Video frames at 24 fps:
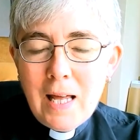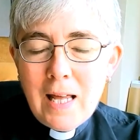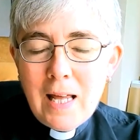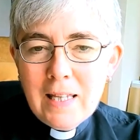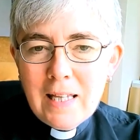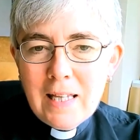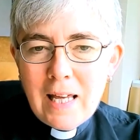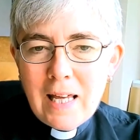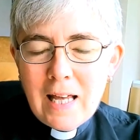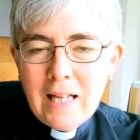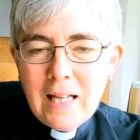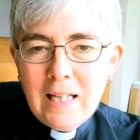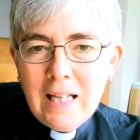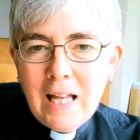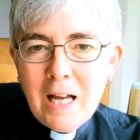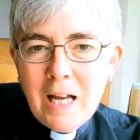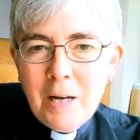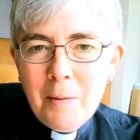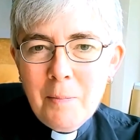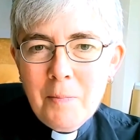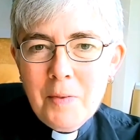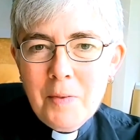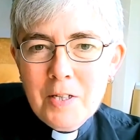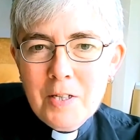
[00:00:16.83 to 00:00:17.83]
The
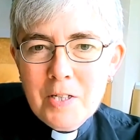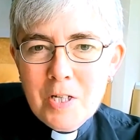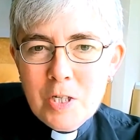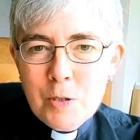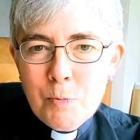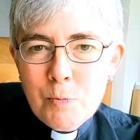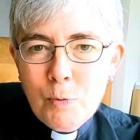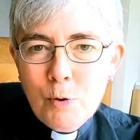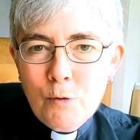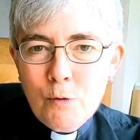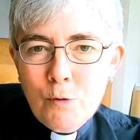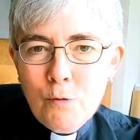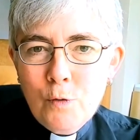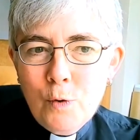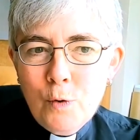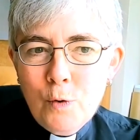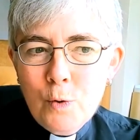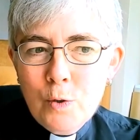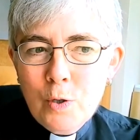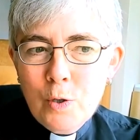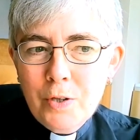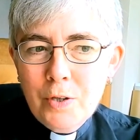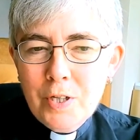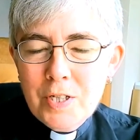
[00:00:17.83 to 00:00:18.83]
income that has put food
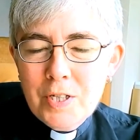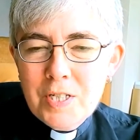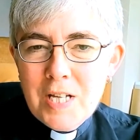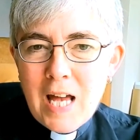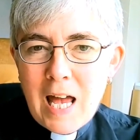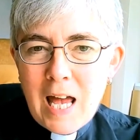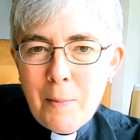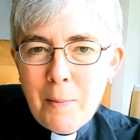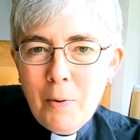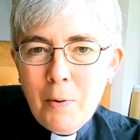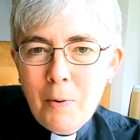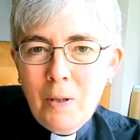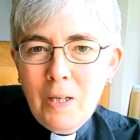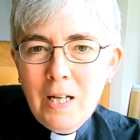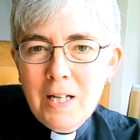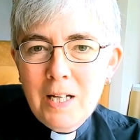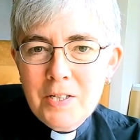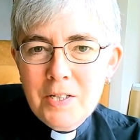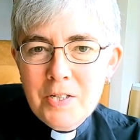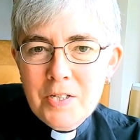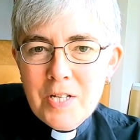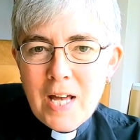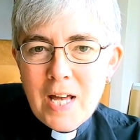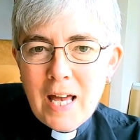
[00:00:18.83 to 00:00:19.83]
on the table
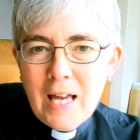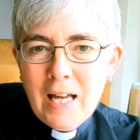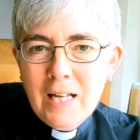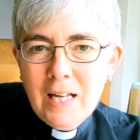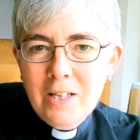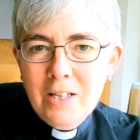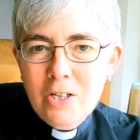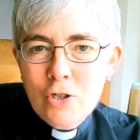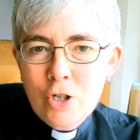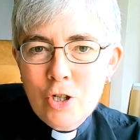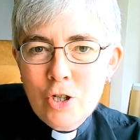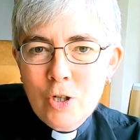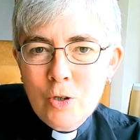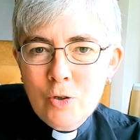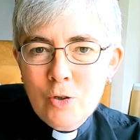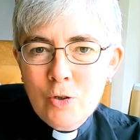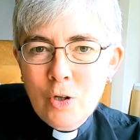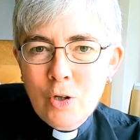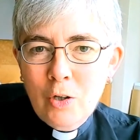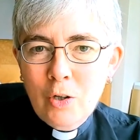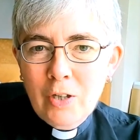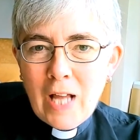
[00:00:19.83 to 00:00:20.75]
and taken the children on